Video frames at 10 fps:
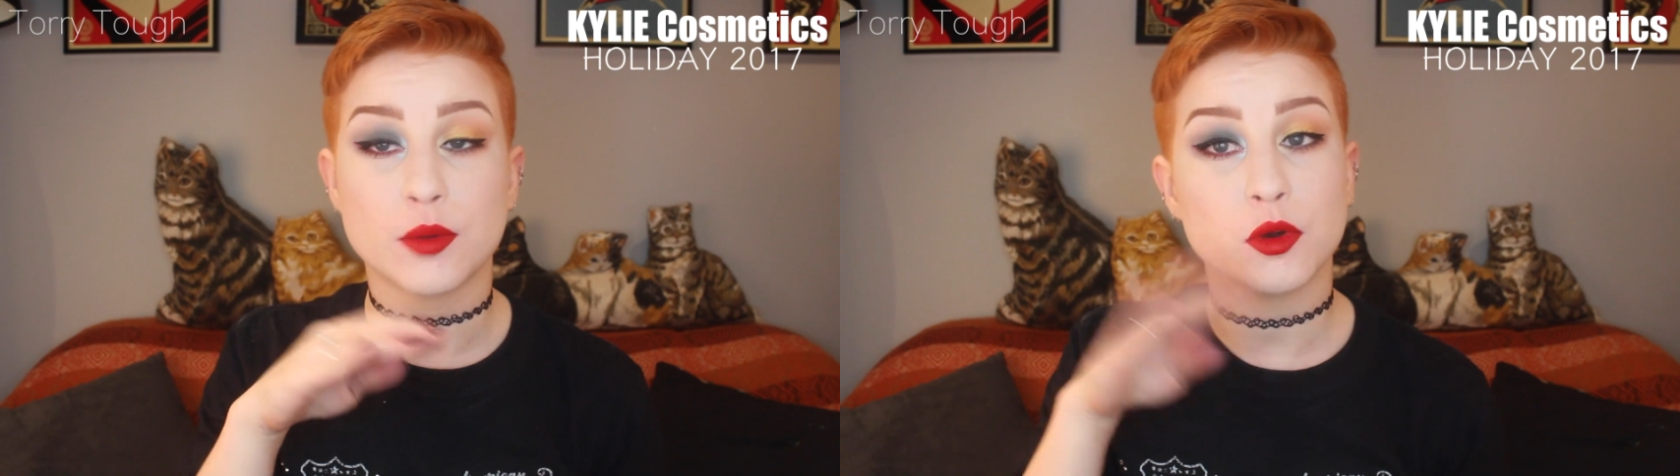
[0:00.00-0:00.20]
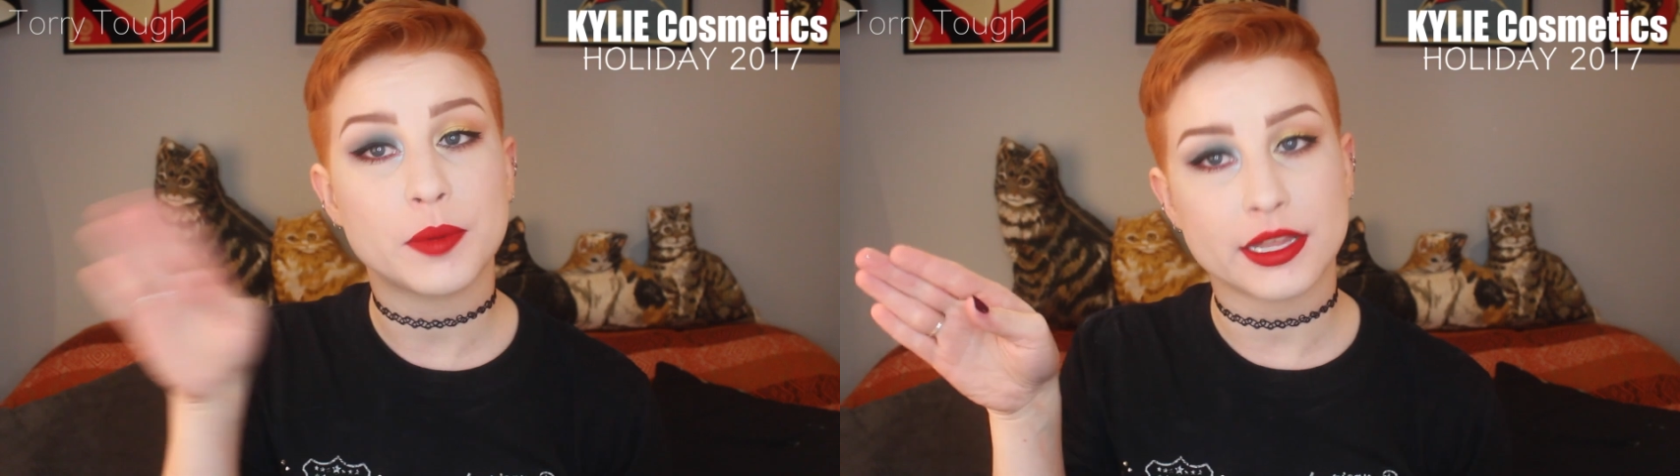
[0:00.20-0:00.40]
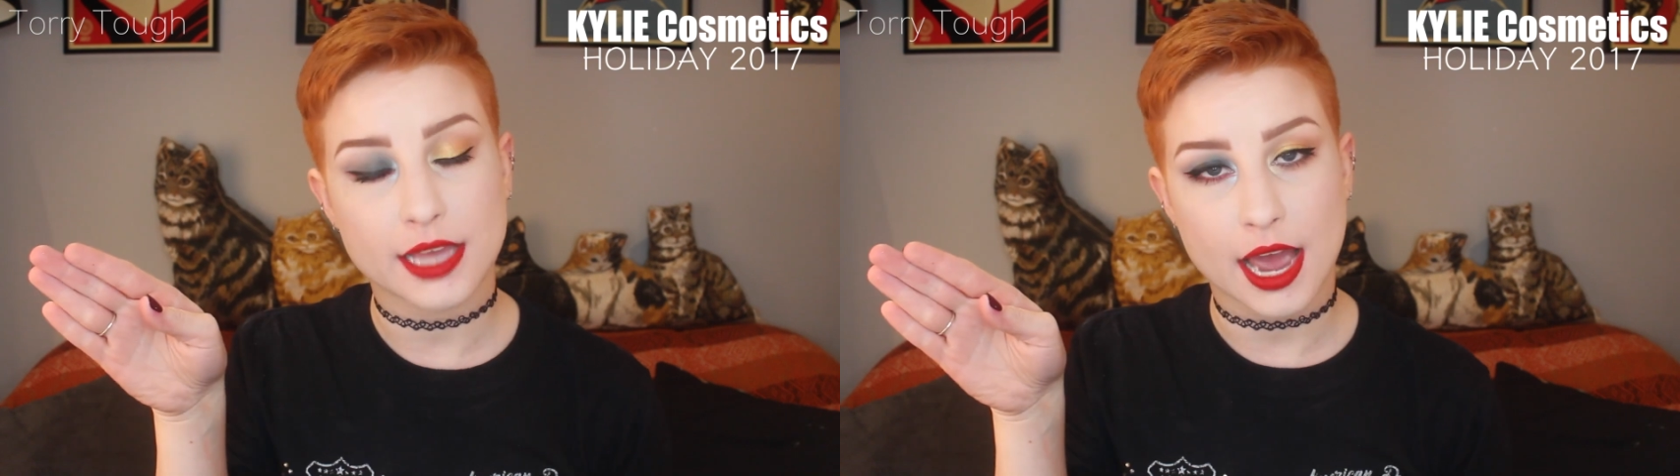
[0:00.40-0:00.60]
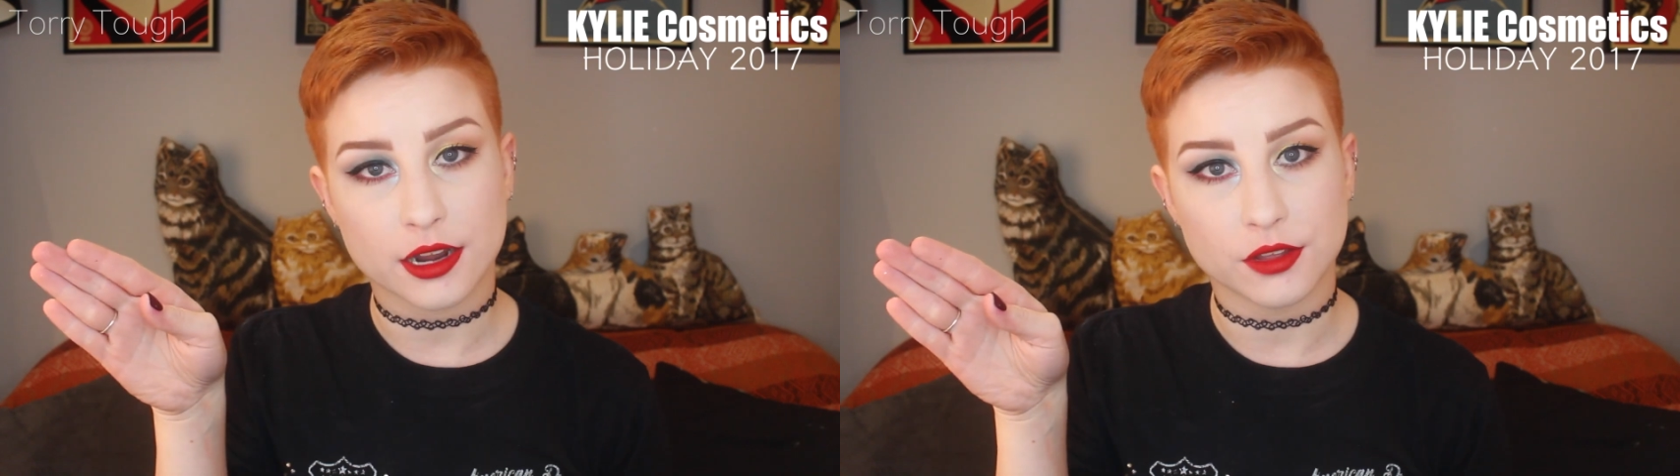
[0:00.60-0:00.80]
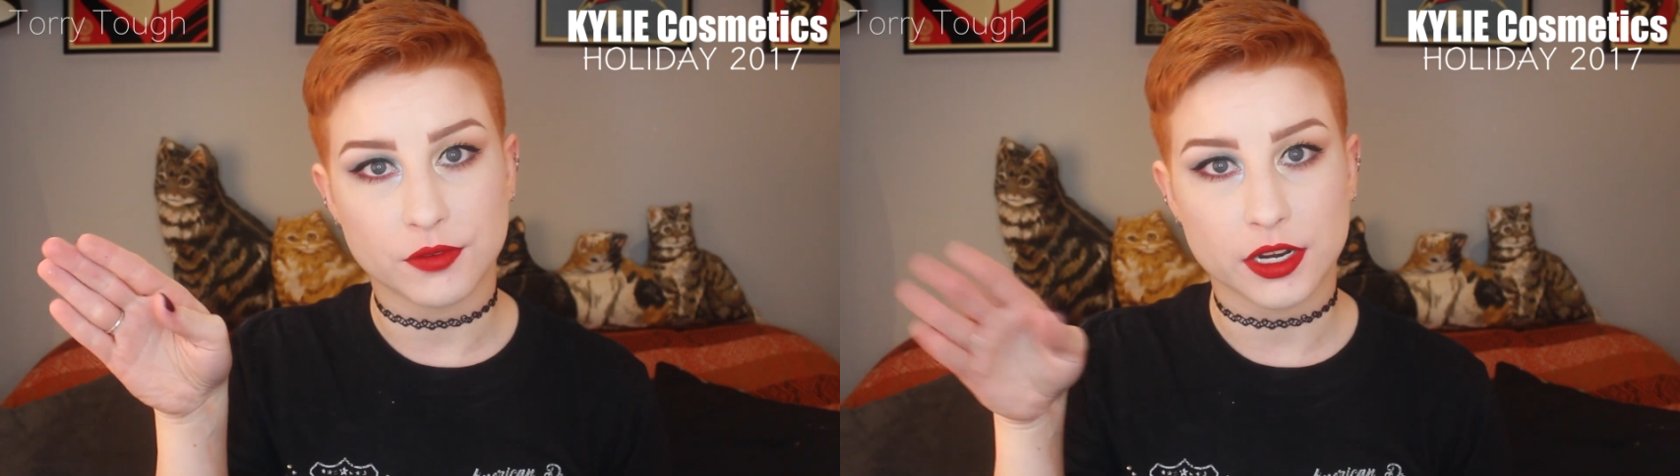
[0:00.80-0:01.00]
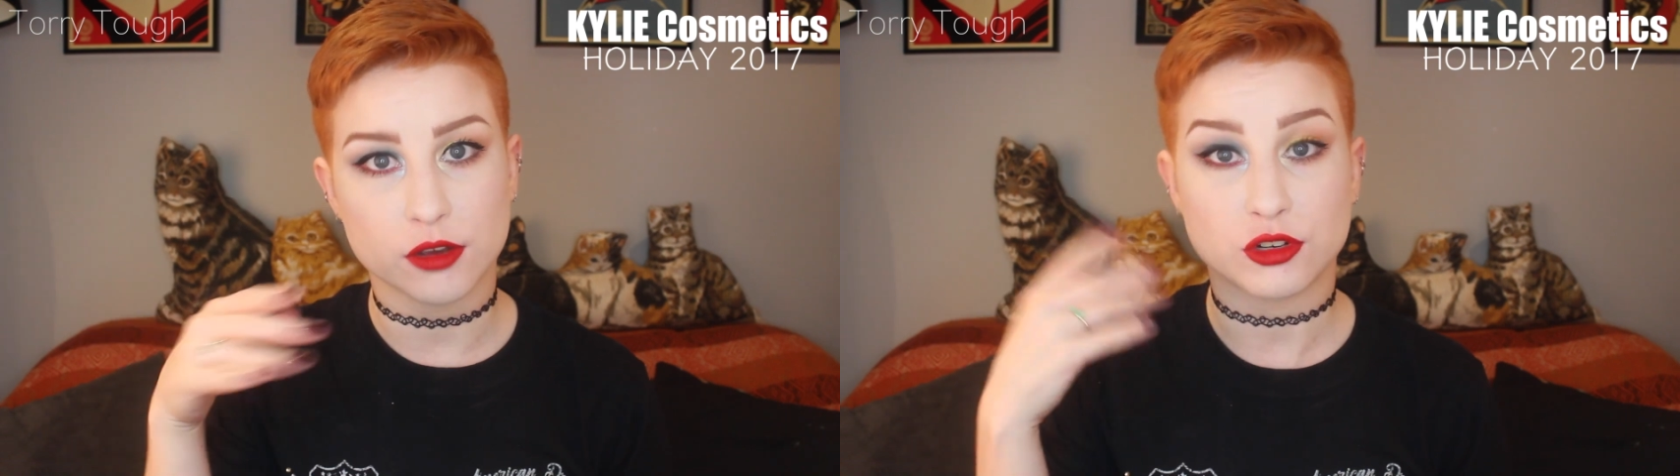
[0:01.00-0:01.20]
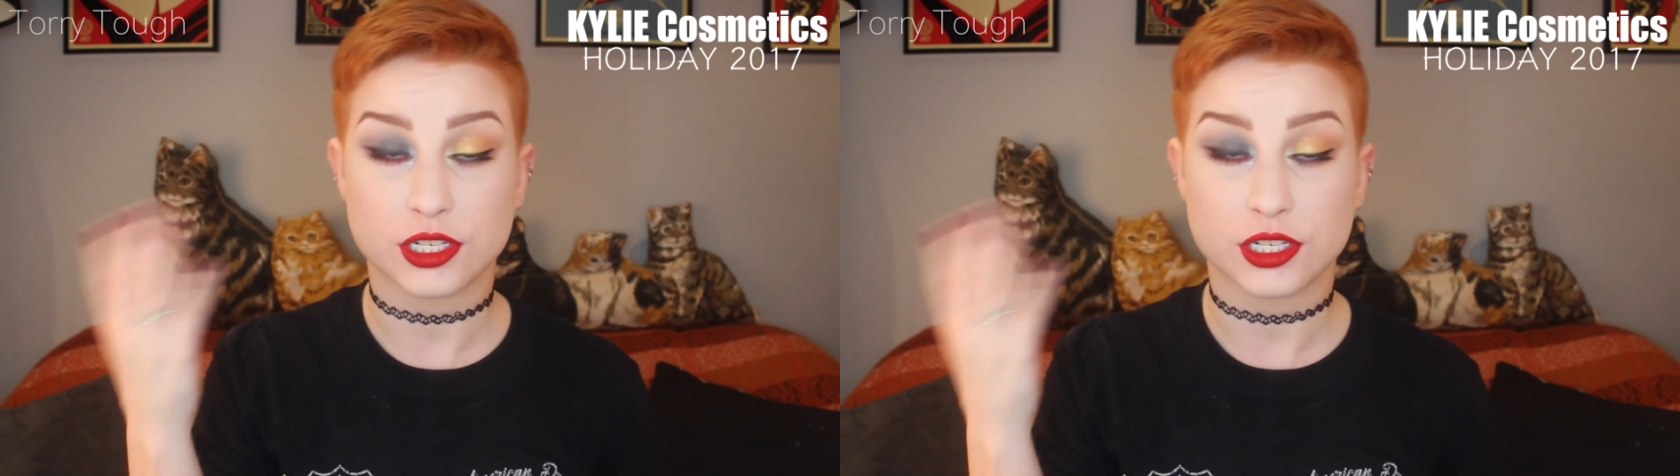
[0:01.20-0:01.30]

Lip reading: they will be at the end of the video,